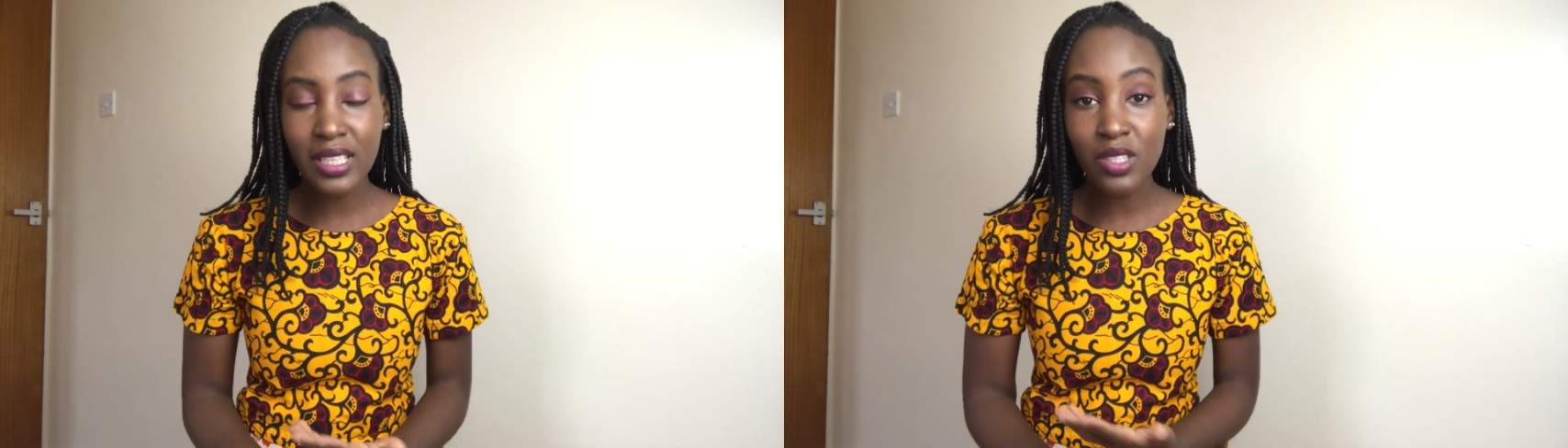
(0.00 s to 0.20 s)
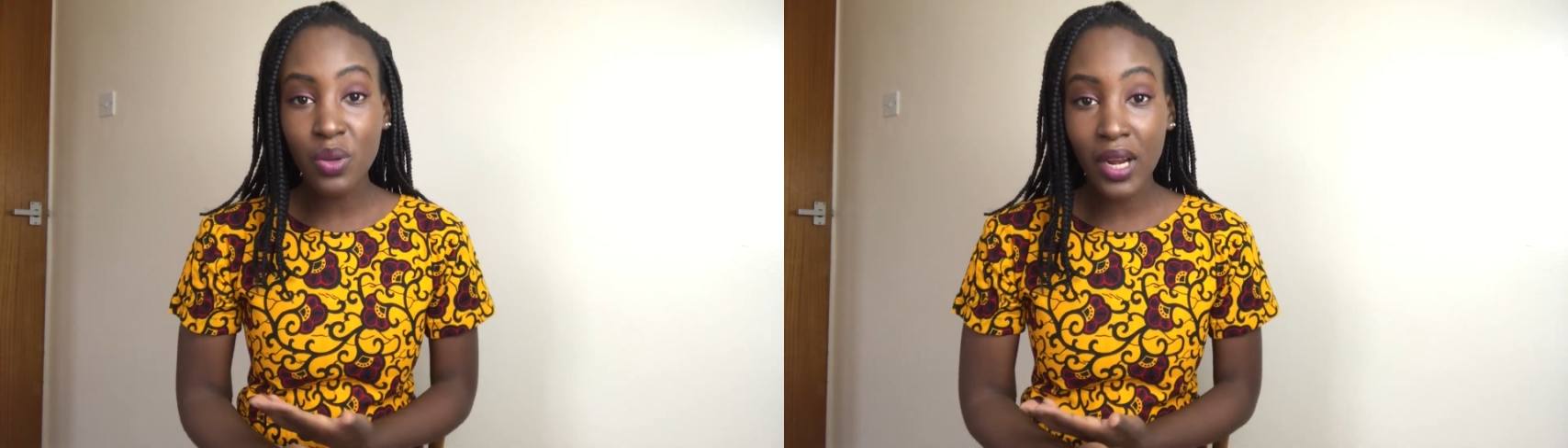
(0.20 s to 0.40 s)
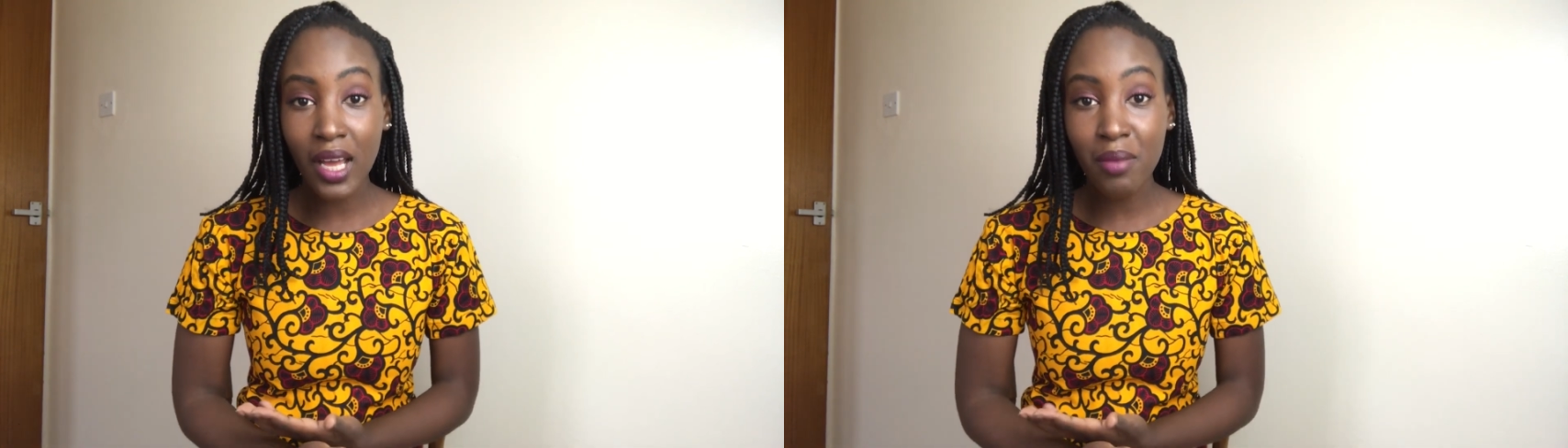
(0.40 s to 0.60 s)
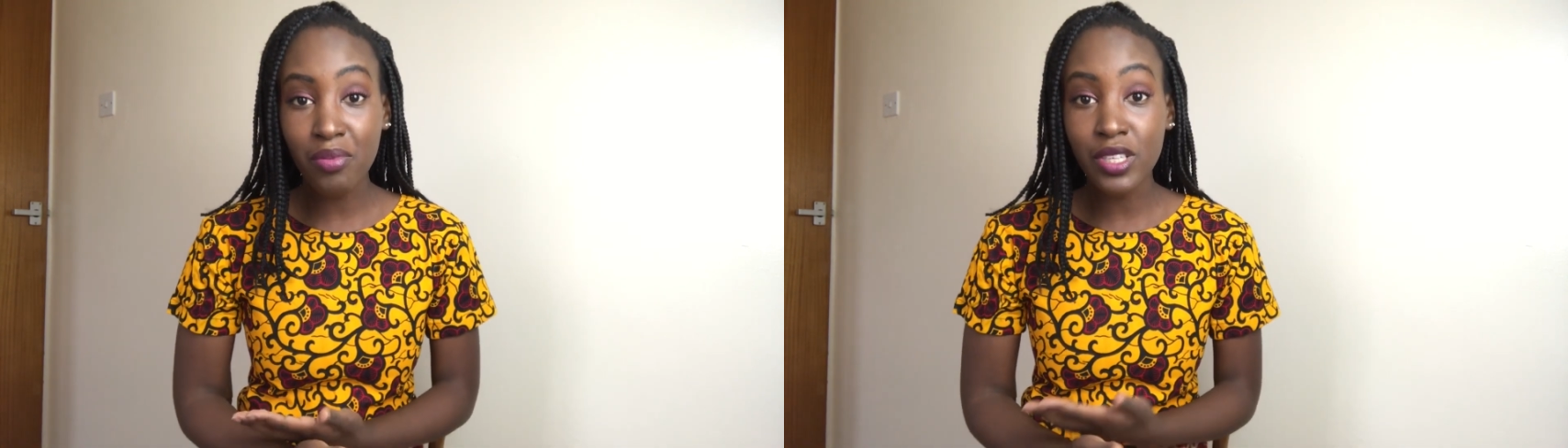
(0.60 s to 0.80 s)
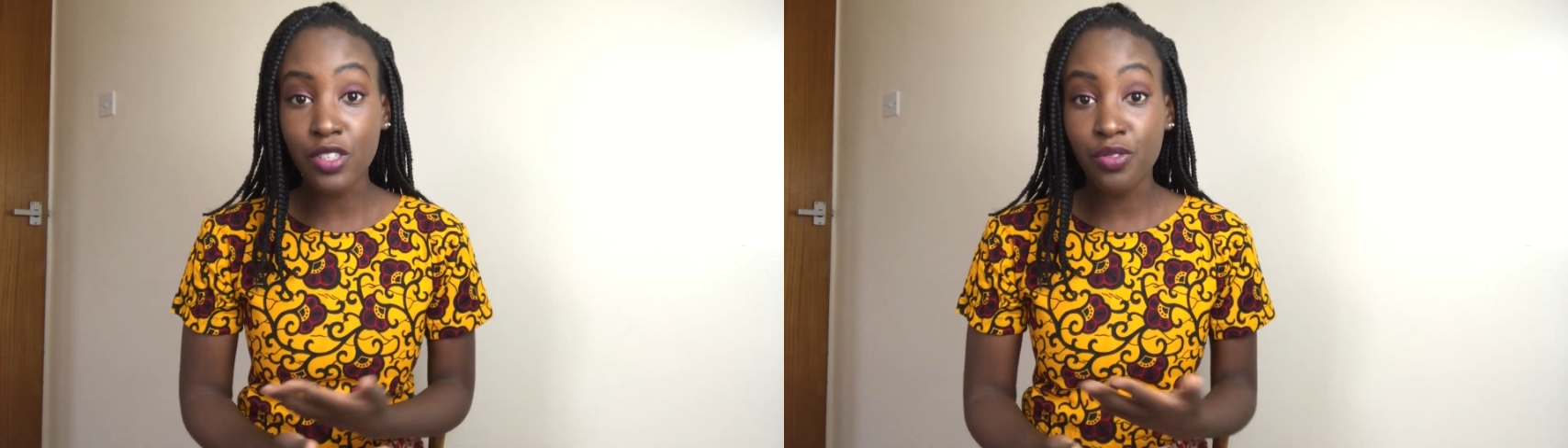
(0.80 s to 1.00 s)
That's what
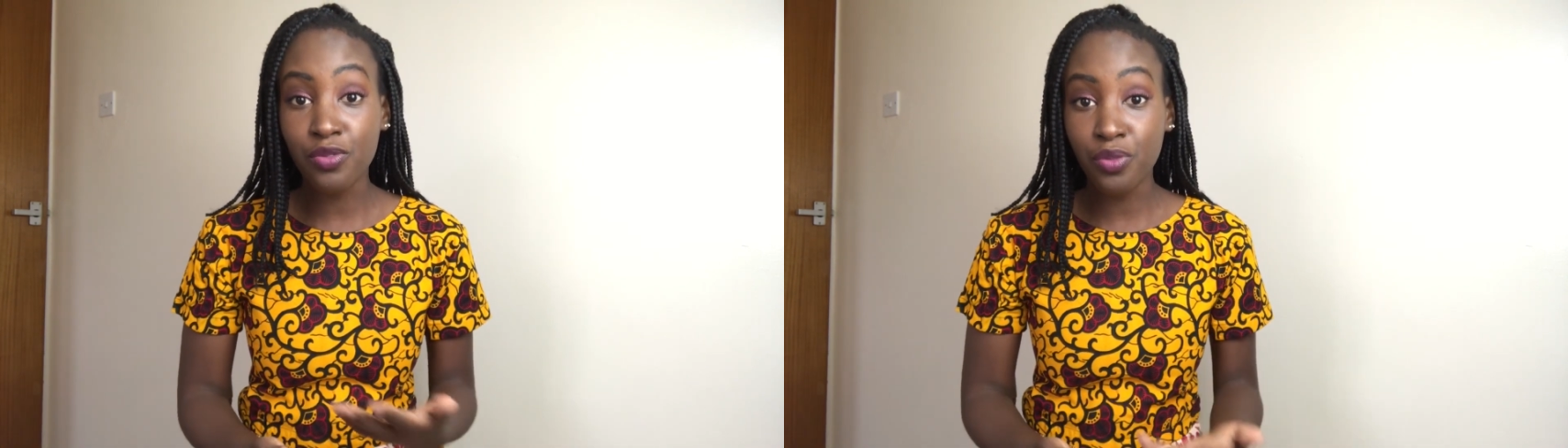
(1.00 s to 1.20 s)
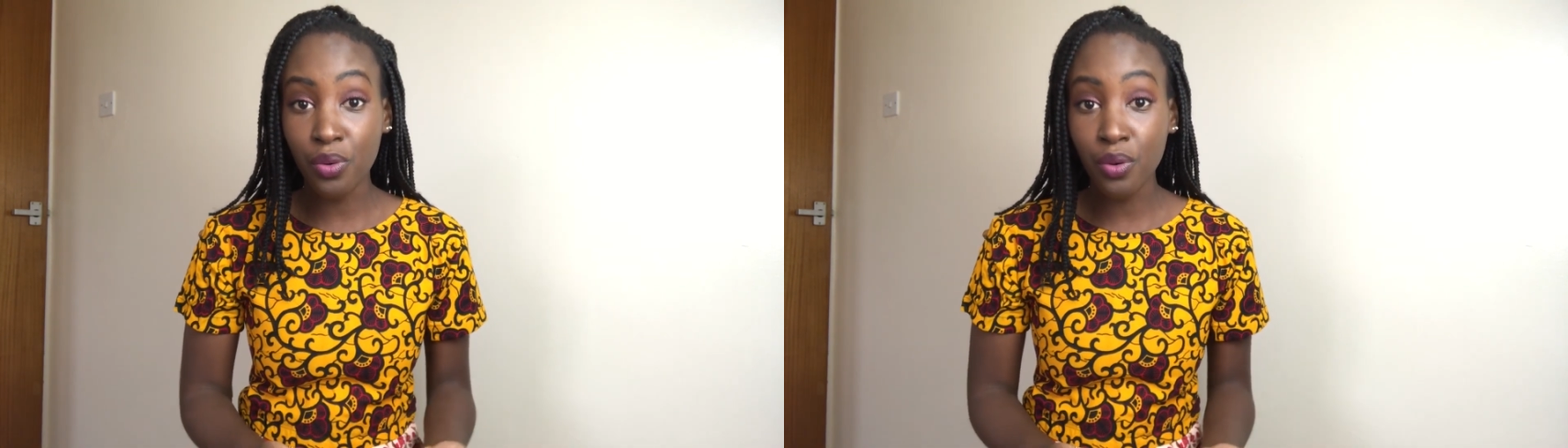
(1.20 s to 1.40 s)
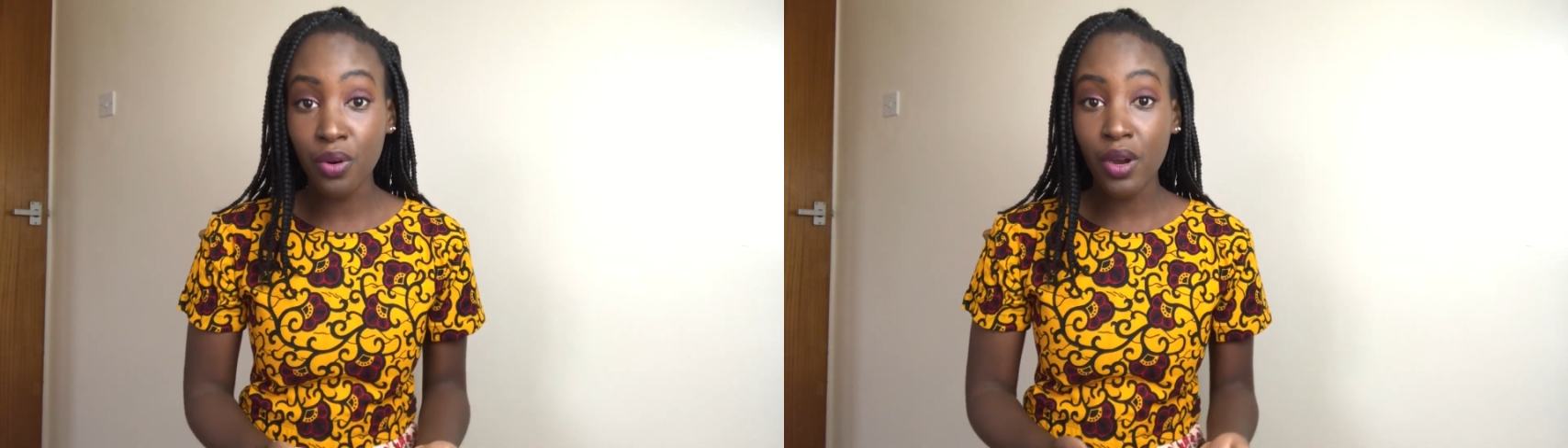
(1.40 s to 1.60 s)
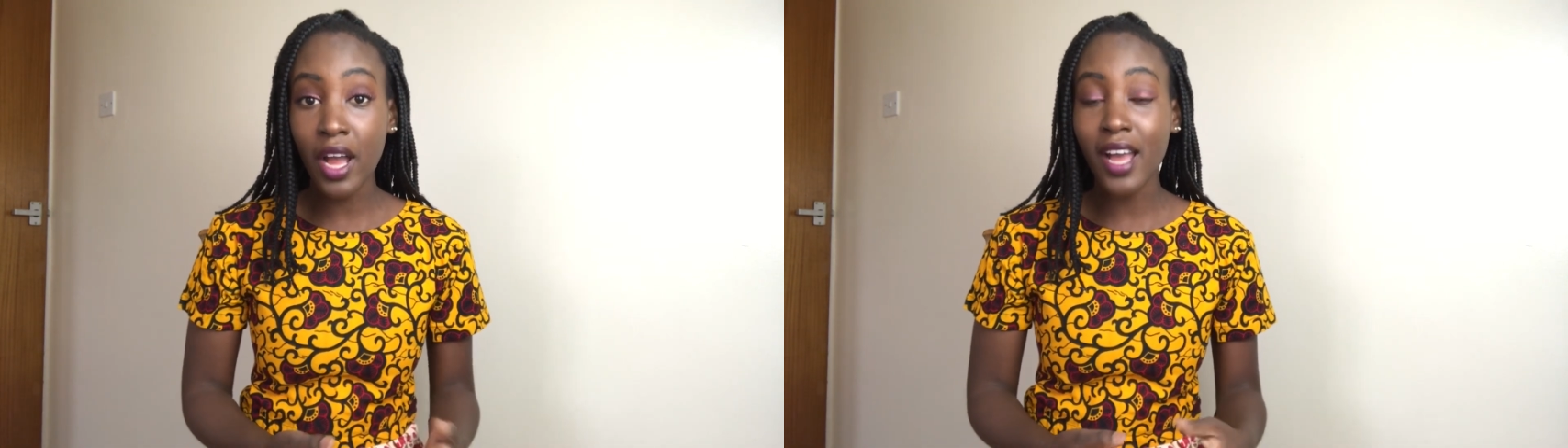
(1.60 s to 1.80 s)
libraries are for.